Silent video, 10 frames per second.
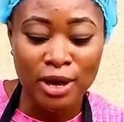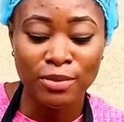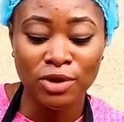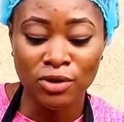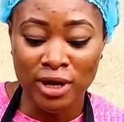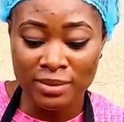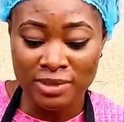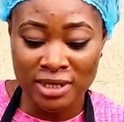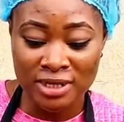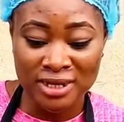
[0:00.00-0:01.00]
But all I'm
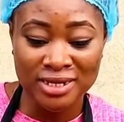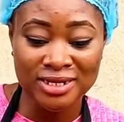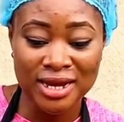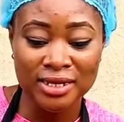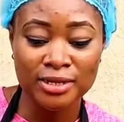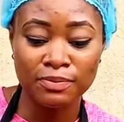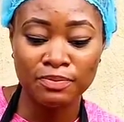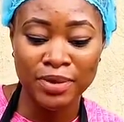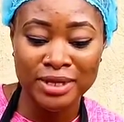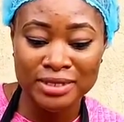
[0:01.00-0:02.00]
saying is that these are the
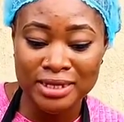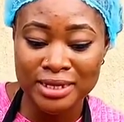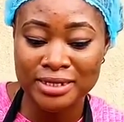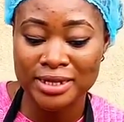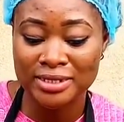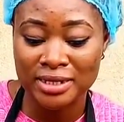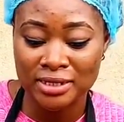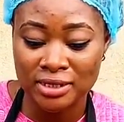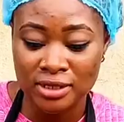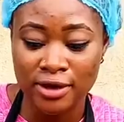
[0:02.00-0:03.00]
basic
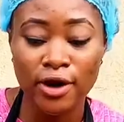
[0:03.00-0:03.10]
necessity